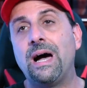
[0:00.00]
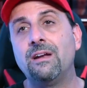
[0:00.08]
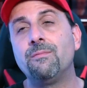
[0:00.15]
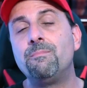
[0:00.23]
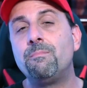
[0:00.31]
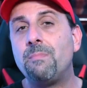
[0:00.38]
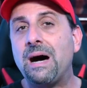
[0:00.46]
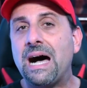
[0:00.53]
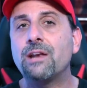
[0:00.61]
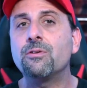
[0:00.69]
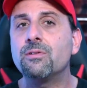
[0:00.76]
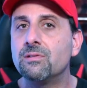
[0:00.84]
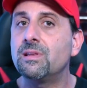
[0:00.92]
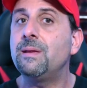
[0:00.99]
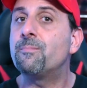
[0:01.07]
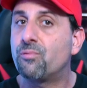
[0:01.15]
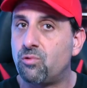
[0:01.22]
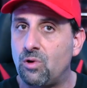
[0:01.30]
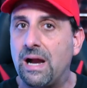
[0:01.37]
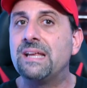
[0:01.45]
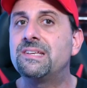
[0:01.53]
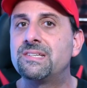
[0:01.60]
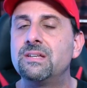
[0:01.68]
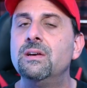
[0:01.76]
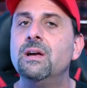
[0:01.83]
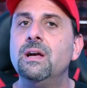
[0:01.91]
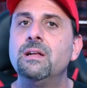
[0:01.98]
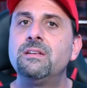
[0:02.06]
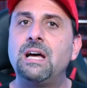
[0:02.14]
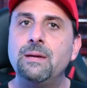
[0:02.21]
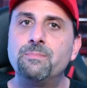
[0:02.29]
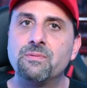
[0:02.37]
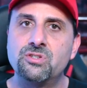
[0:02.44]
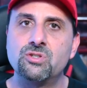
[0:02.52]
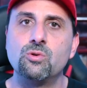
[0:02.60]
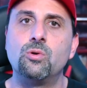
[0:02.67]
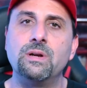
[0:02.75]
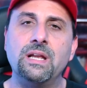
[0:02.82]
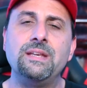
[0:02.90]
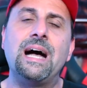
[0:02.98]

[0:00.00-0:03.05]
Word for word: at a moderately priced type of sword.